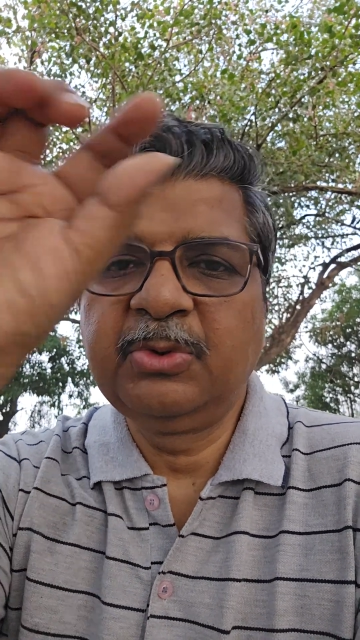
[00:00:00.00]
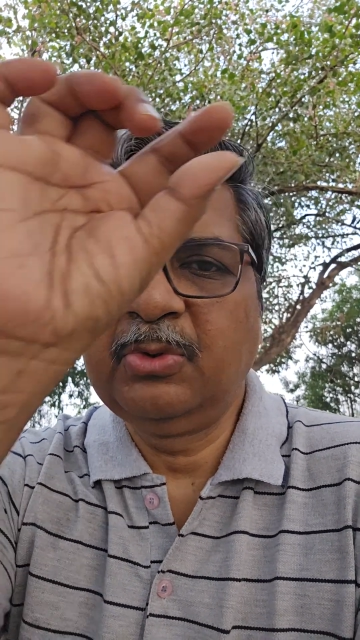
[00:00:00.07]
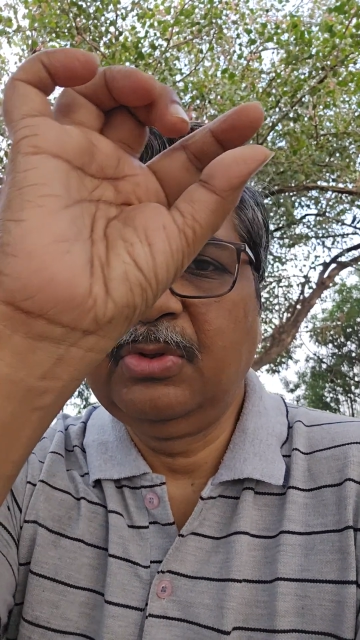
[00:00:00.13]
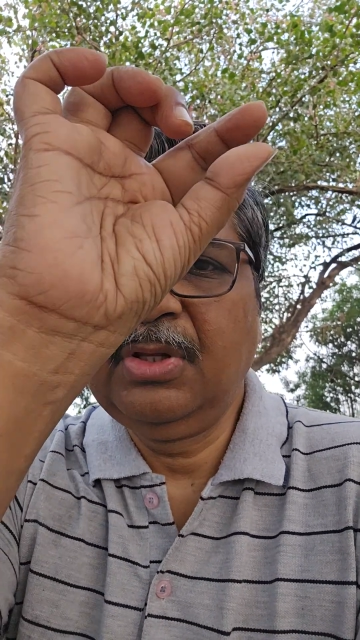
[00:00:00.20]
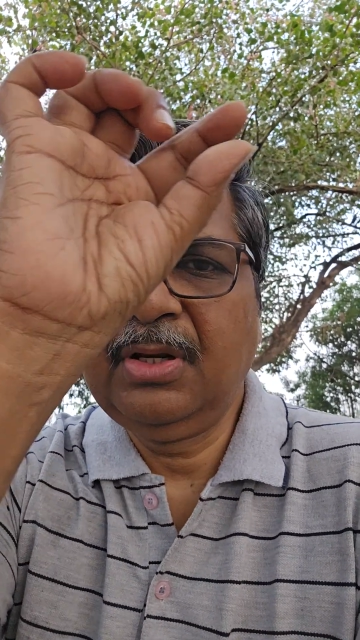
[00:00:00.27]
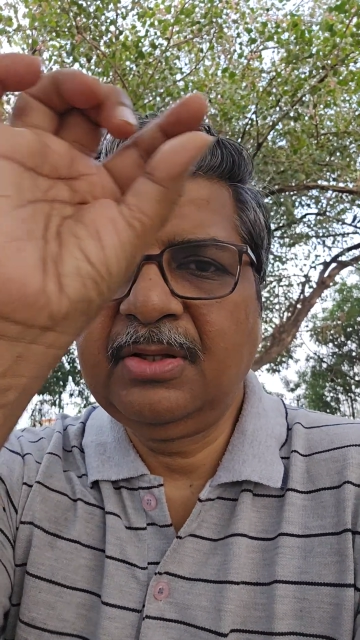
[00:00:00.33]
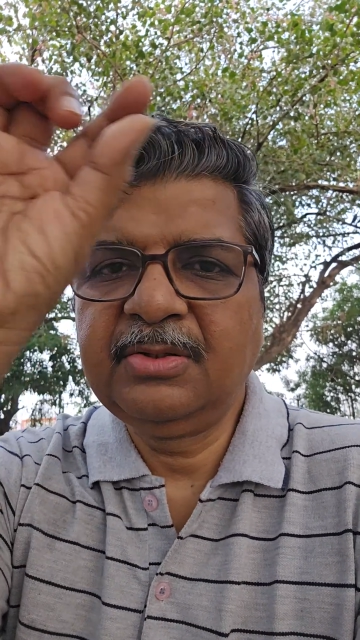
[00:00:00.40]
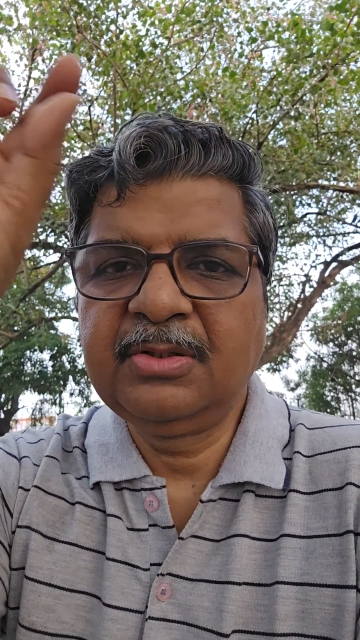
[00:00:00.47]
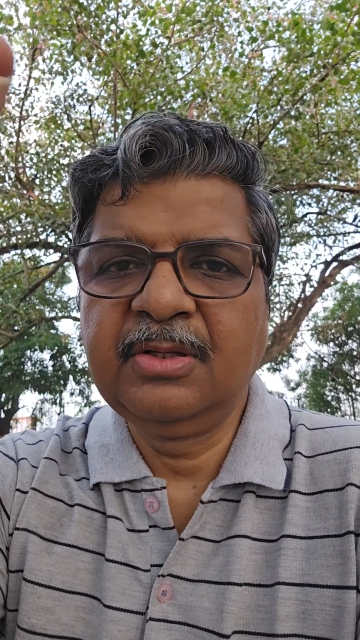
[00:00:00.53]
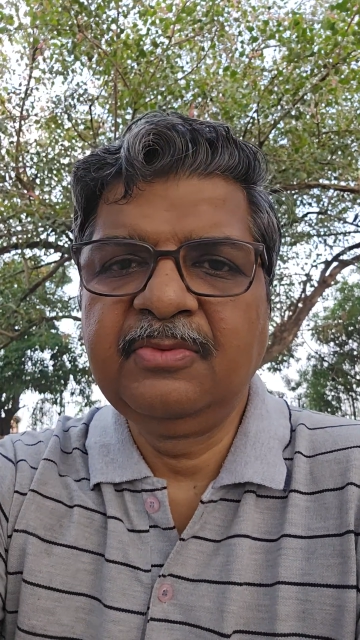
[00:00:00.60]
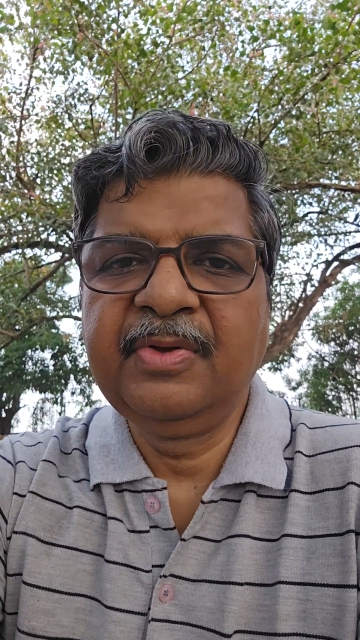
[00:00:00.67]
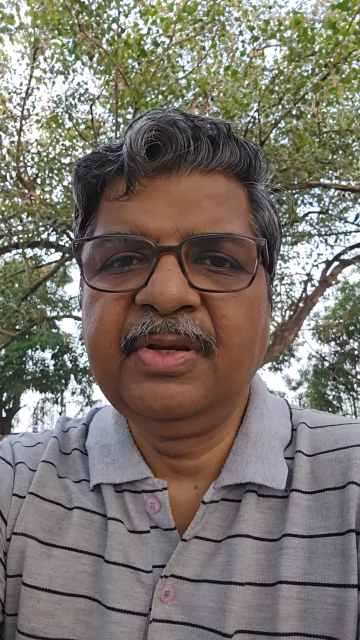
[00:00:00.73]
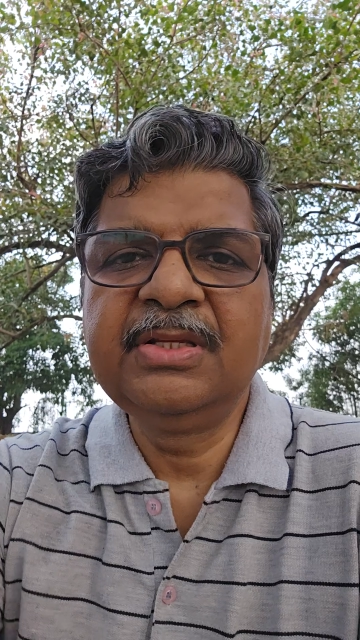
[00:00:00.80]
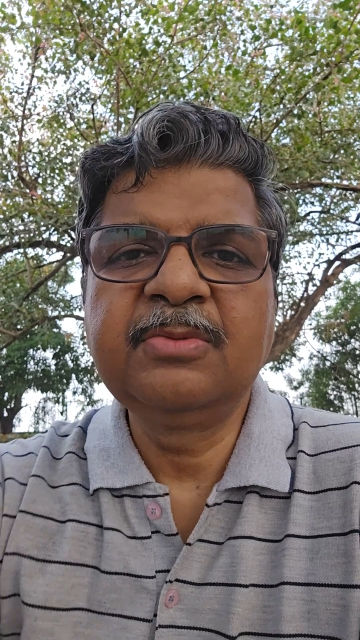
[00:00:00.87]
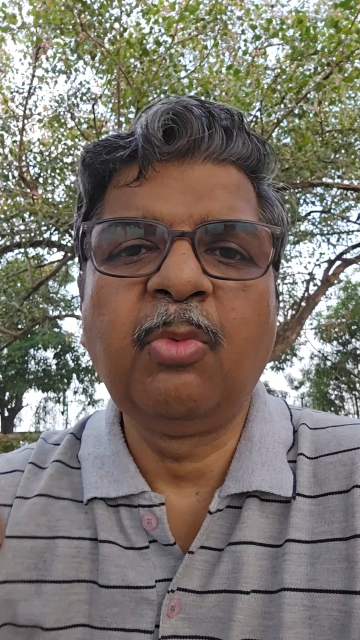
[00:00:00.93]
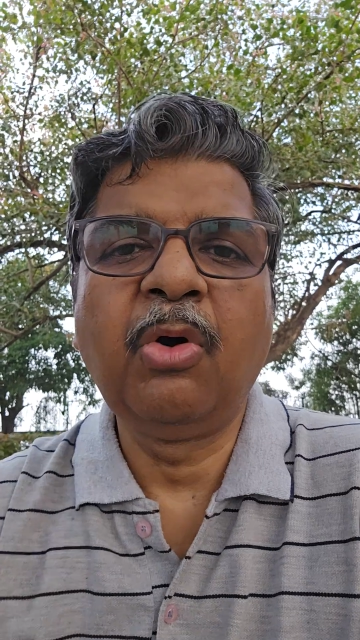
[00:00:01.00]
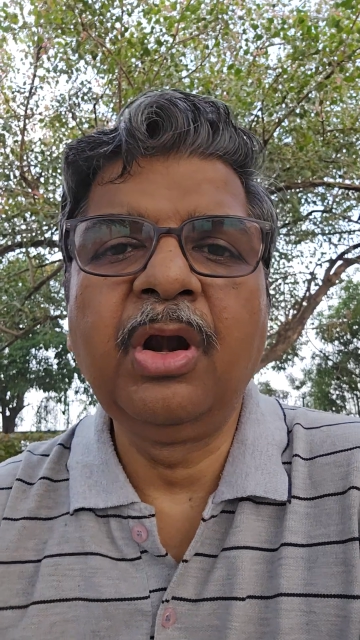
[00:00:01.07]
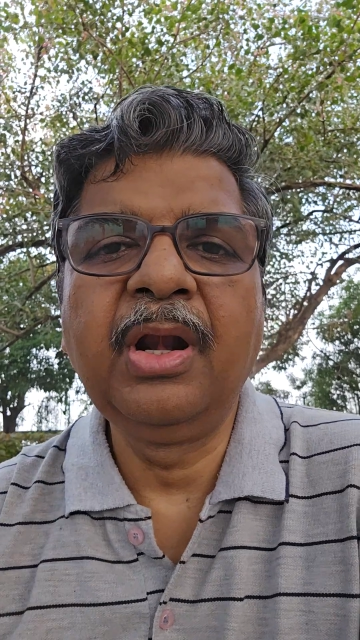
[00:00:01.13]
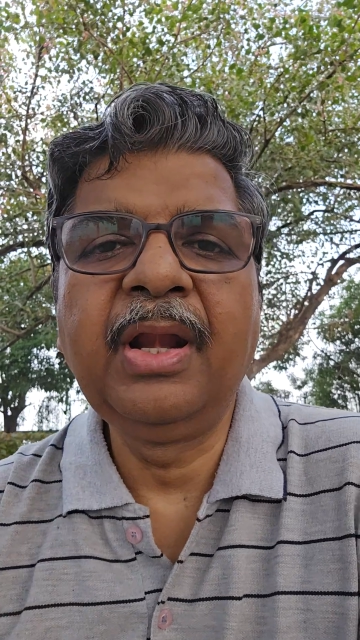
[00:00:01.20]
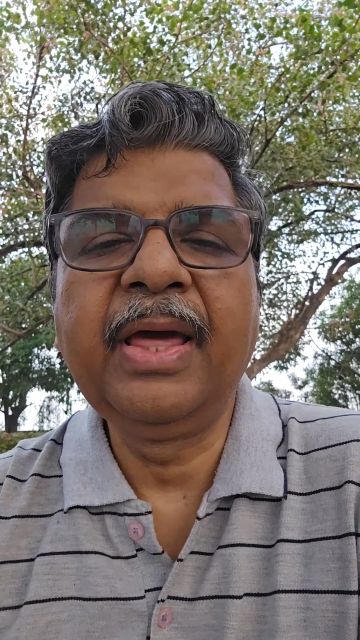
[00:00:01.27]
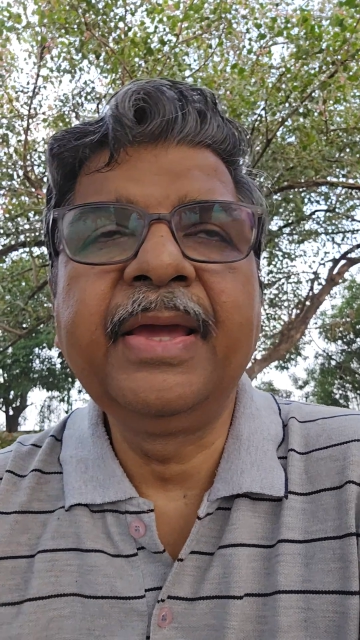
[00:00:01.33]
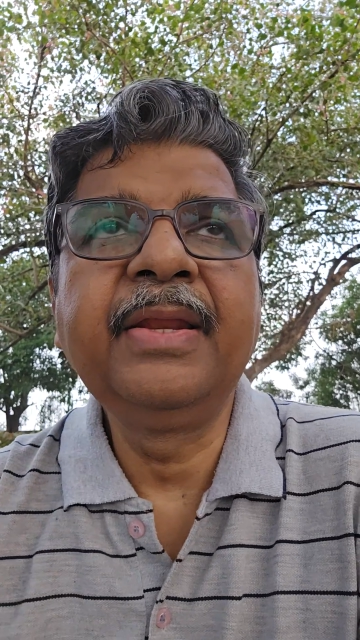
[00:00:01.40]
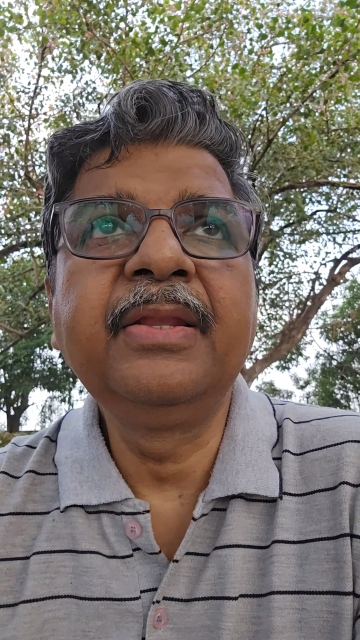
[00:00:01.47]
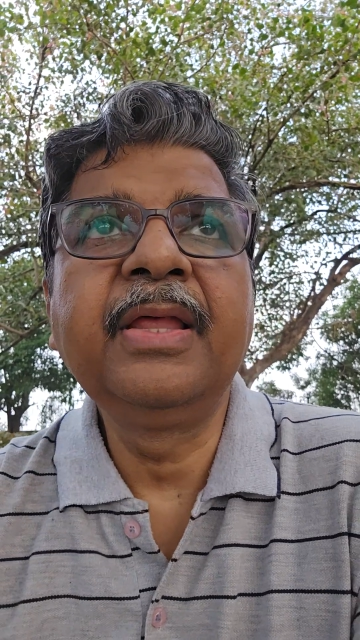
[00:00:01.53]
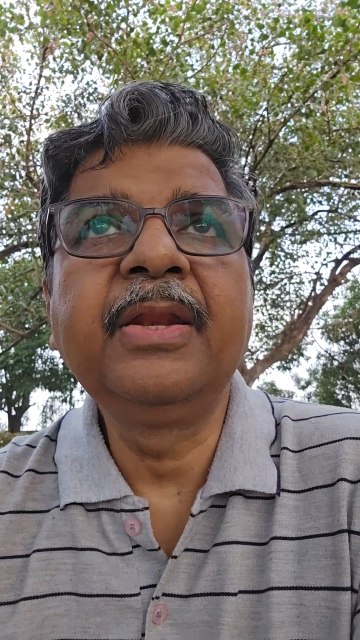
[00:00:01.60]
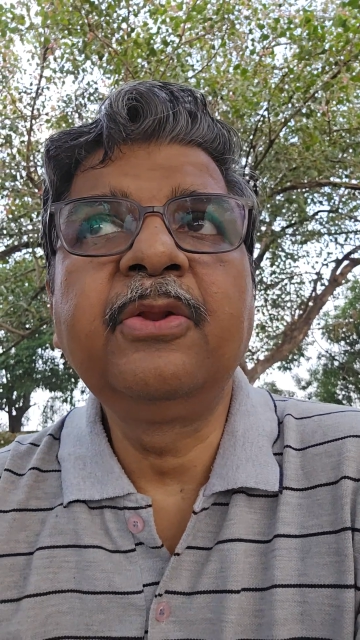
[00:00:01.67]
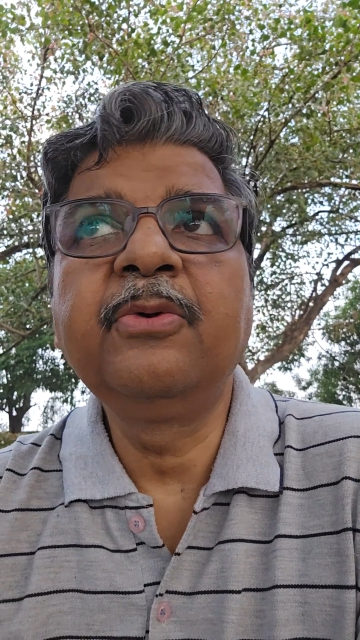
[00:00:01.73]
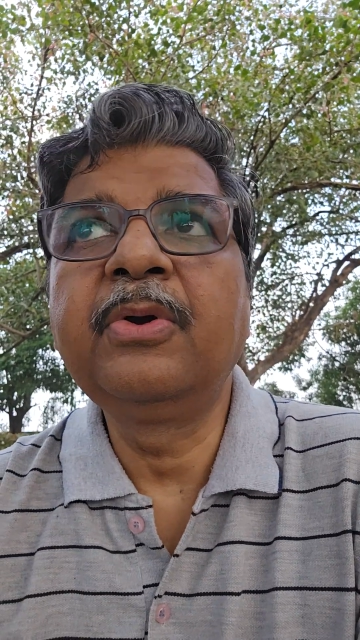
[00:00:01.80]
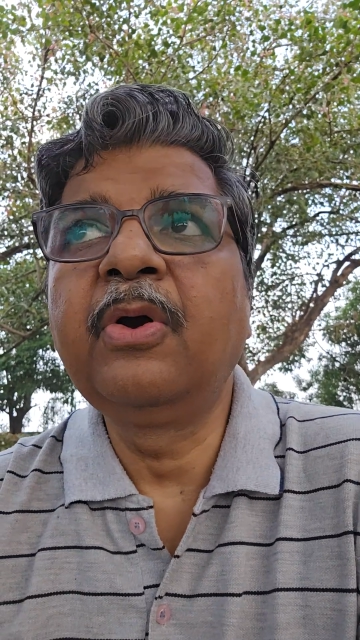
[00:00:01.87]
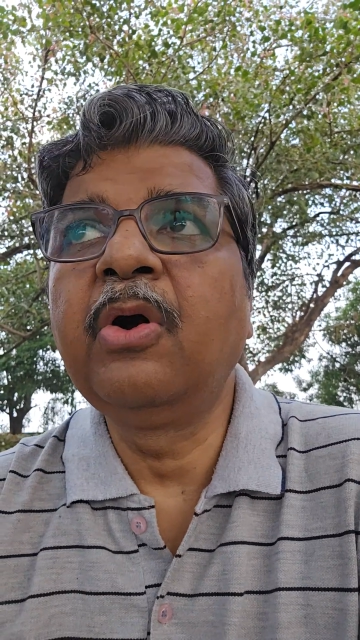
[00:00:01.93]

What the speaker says: So there is a very small line that you